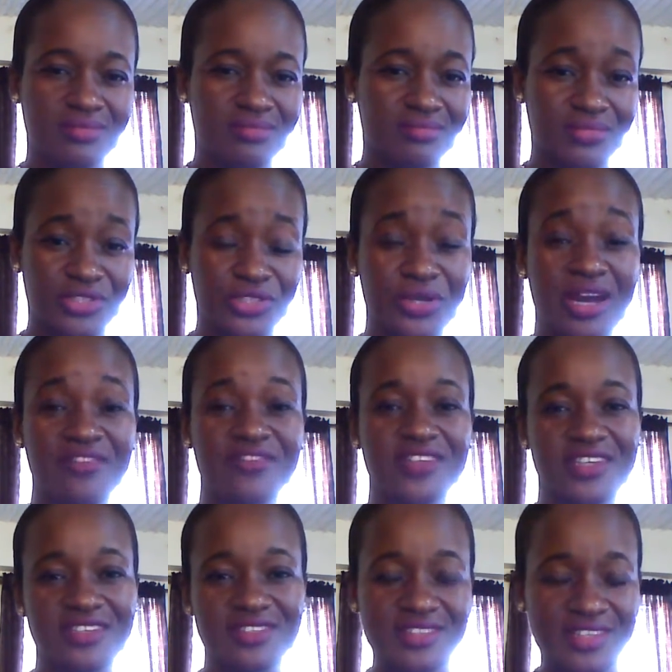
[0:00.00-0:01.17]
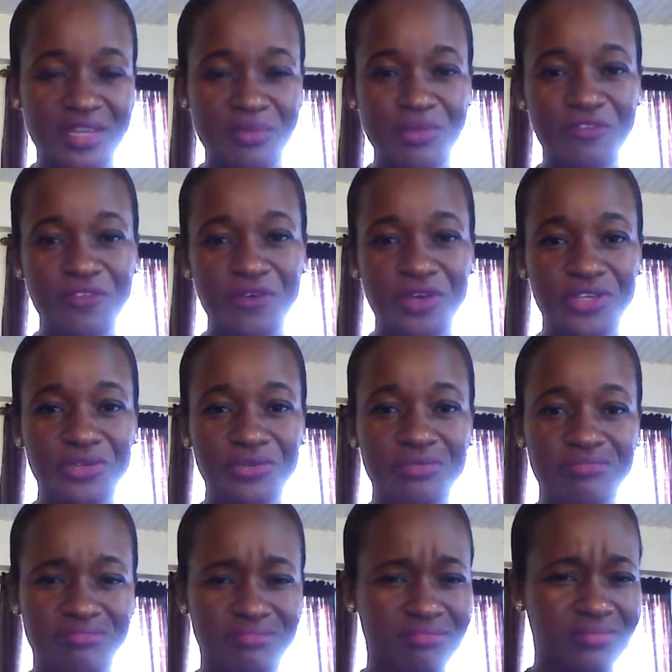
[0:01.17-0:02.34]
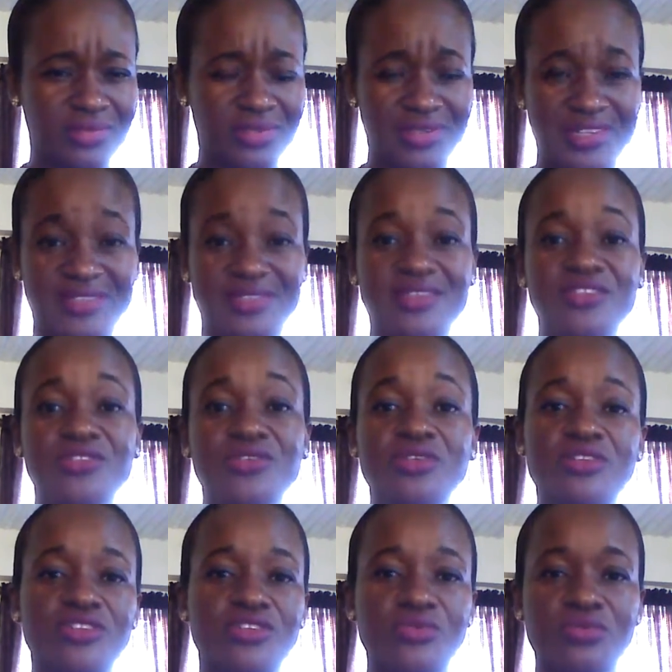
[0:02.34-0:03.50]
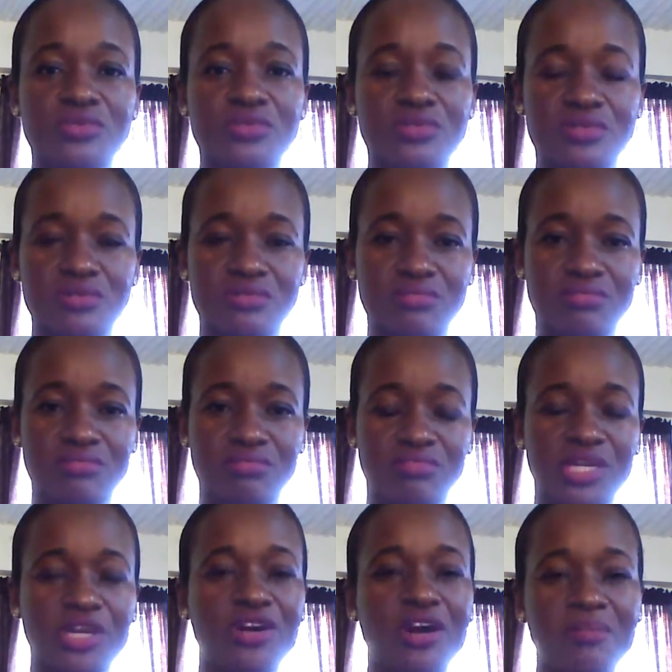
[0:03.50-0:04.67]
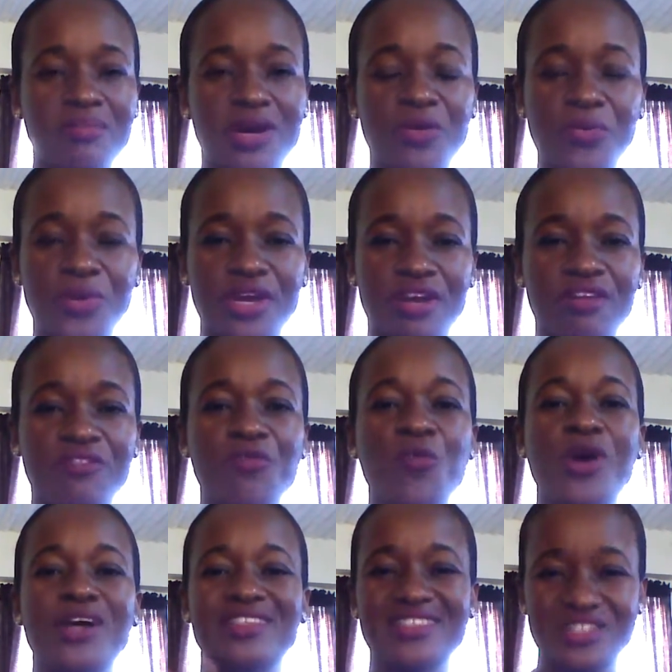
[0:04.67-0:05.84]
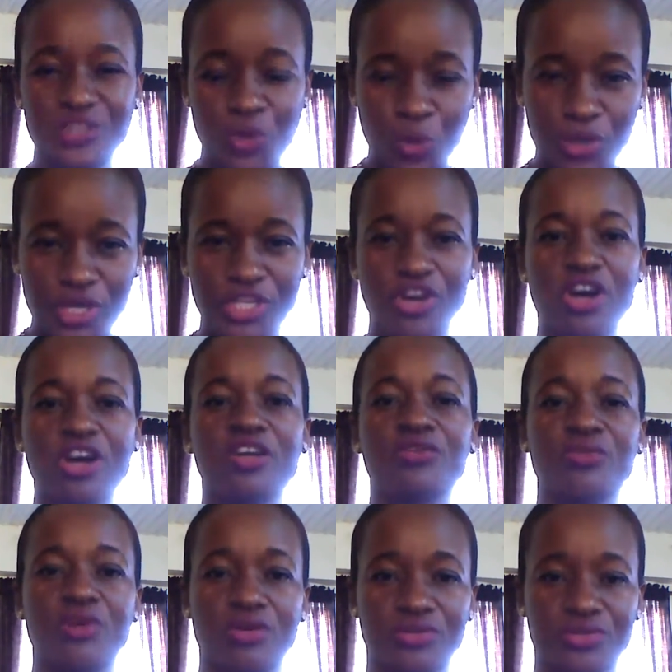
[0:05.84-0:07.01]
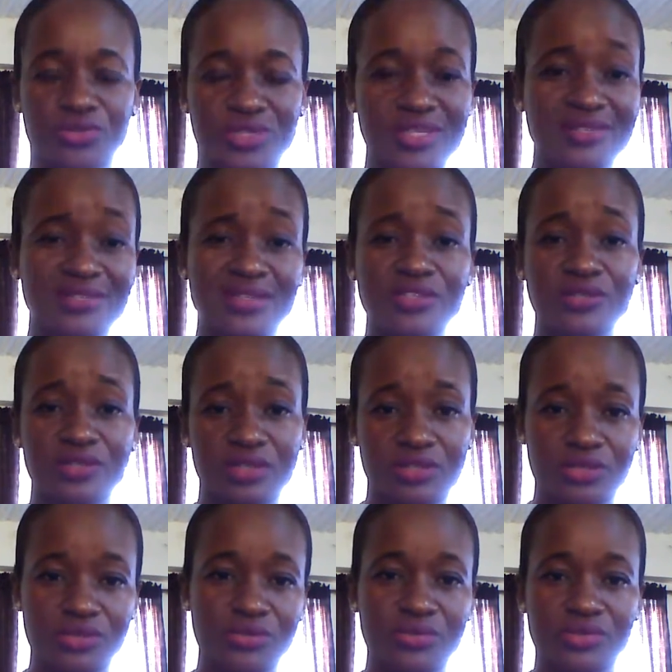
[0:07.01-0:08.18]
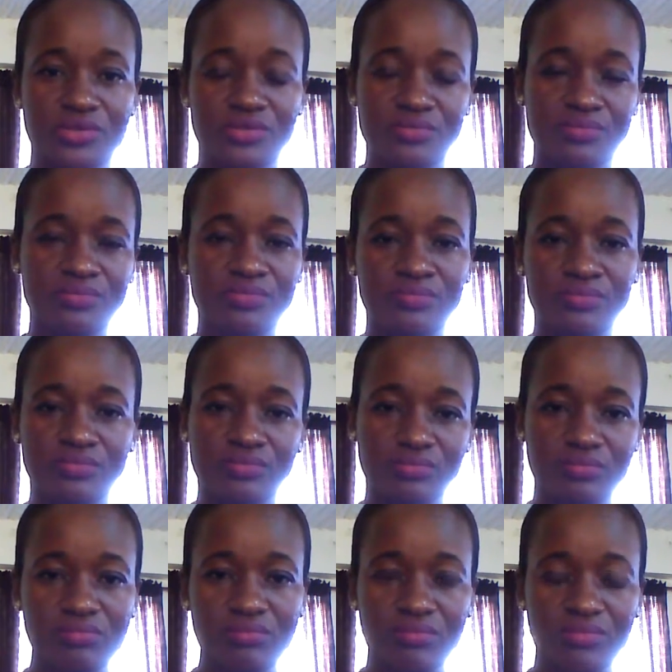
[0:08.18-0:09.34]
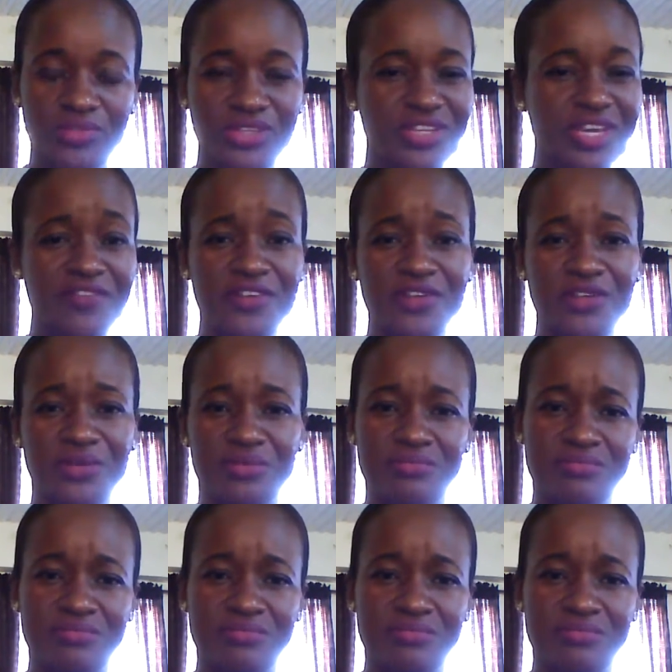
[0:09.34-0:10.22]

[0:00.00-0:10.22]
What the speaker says: You have the internet before you. Listen to the news. Become aware of what is going on around you. Listen to the news. You never know.